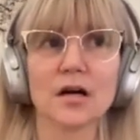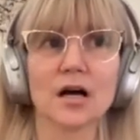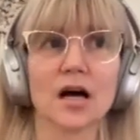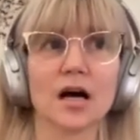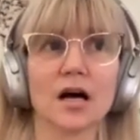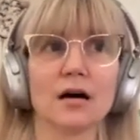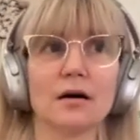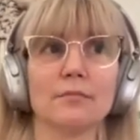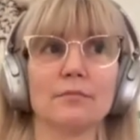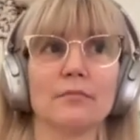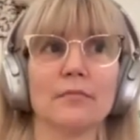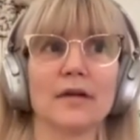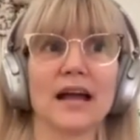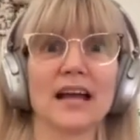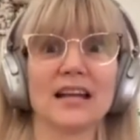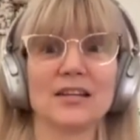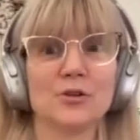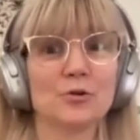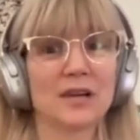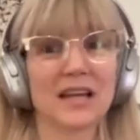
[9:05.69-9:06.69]
Um,
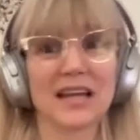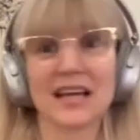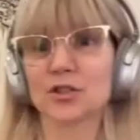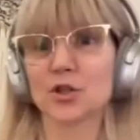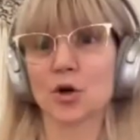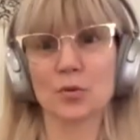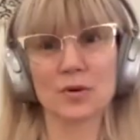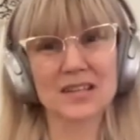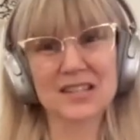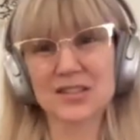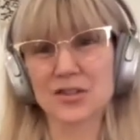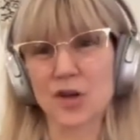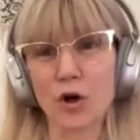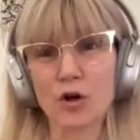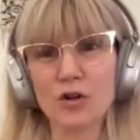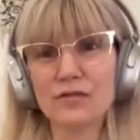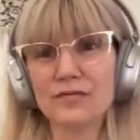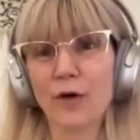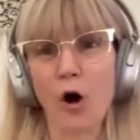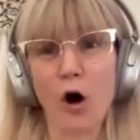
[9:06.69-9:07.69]
and you can't always
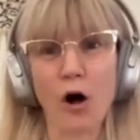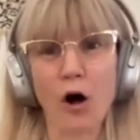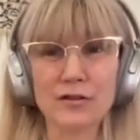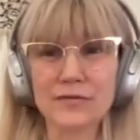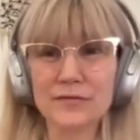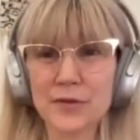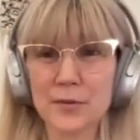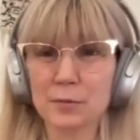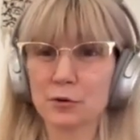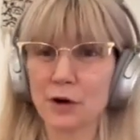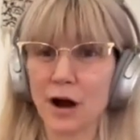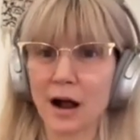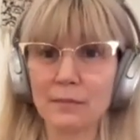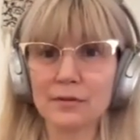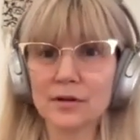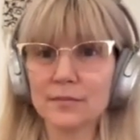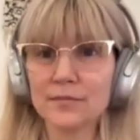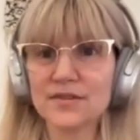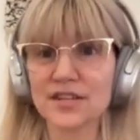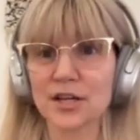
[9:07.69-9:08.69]
solve all of the
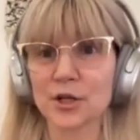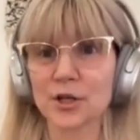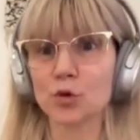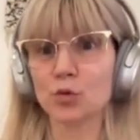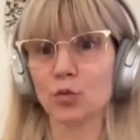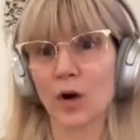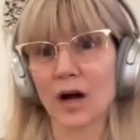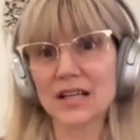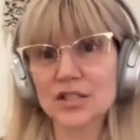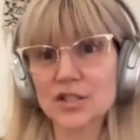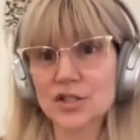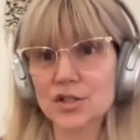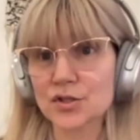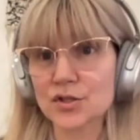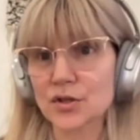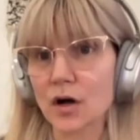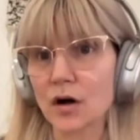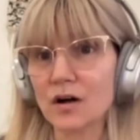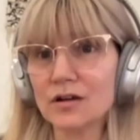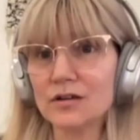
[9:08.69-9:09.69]
problems that you want to
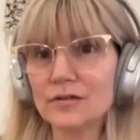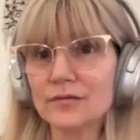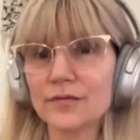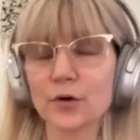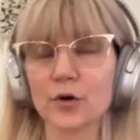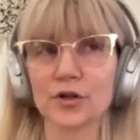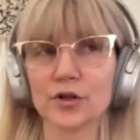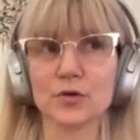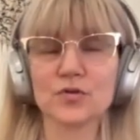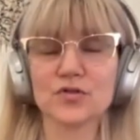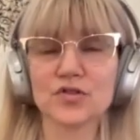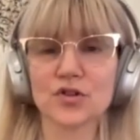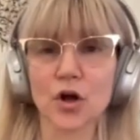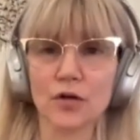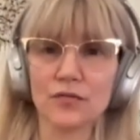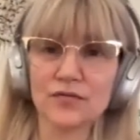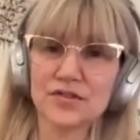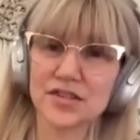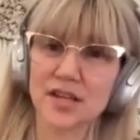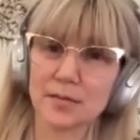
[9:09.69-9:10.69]
solve, or you
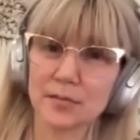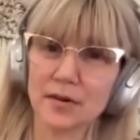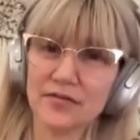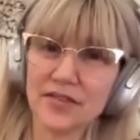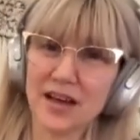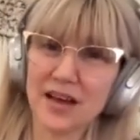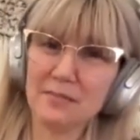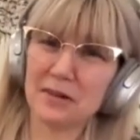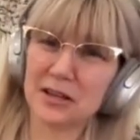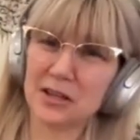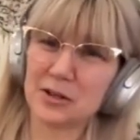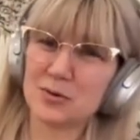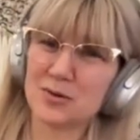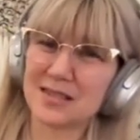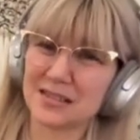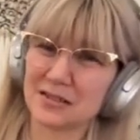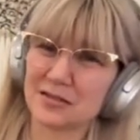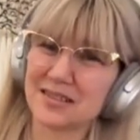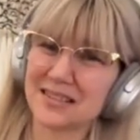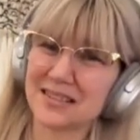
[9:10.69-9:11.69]
solve some of them, but you
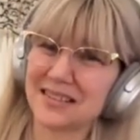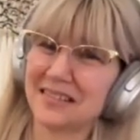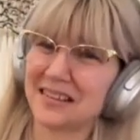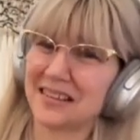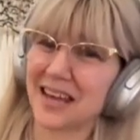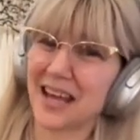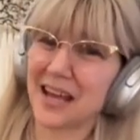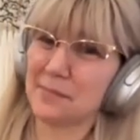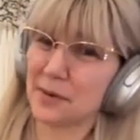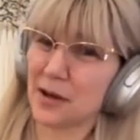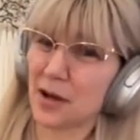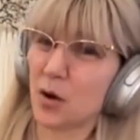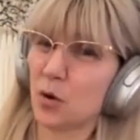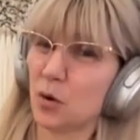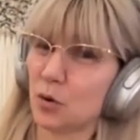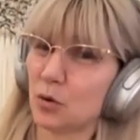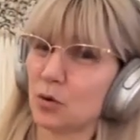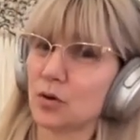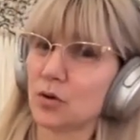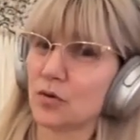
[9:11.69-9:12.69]
still see the gaping
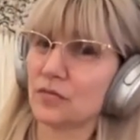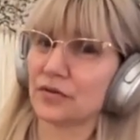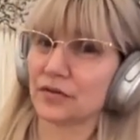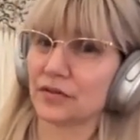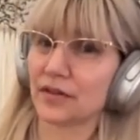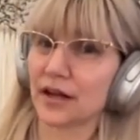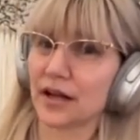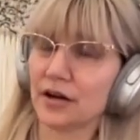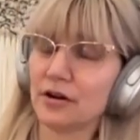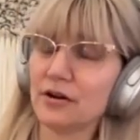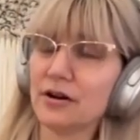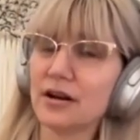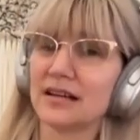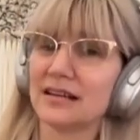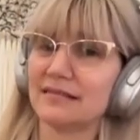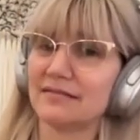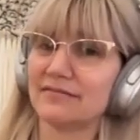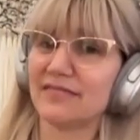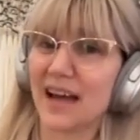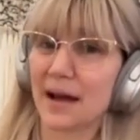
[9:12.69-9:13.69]
hole over there,
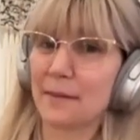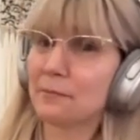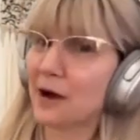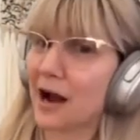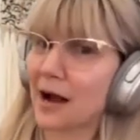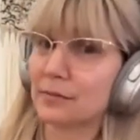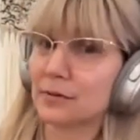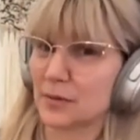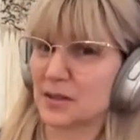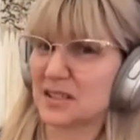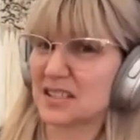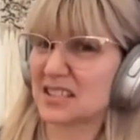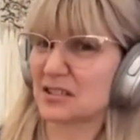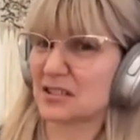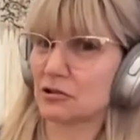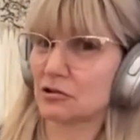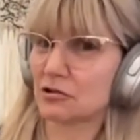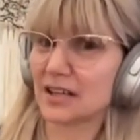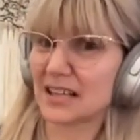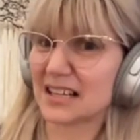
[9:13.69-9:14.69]
and that problem is
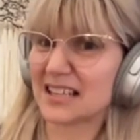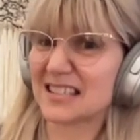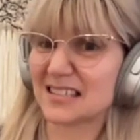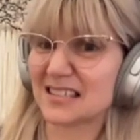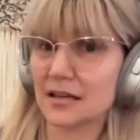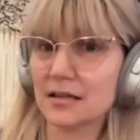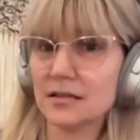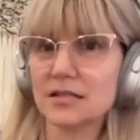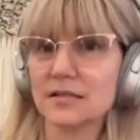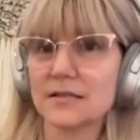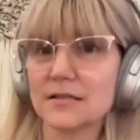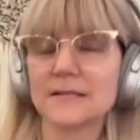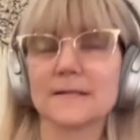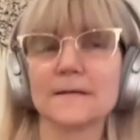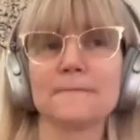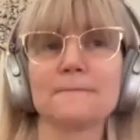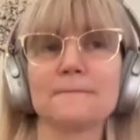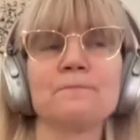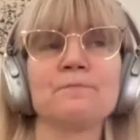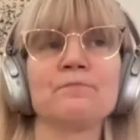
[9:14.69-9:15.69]
still
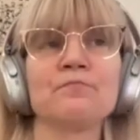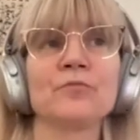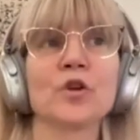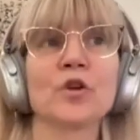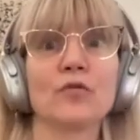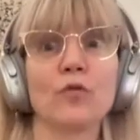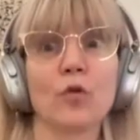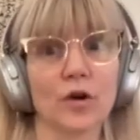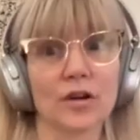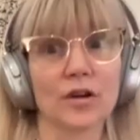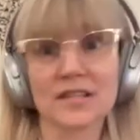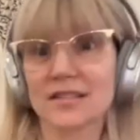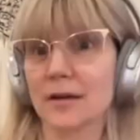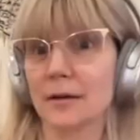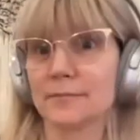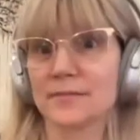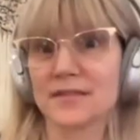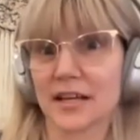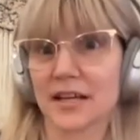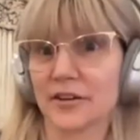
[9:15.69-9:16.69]
exists for a
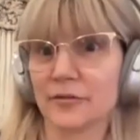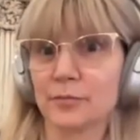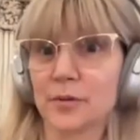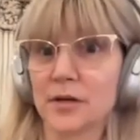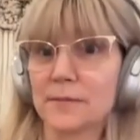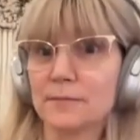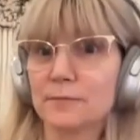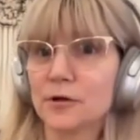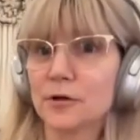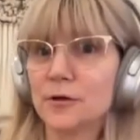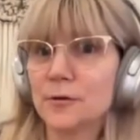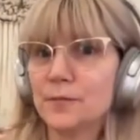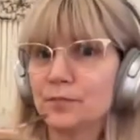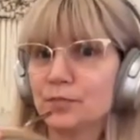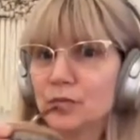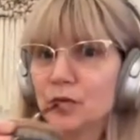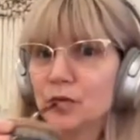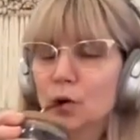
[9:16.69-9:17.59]
subset of people.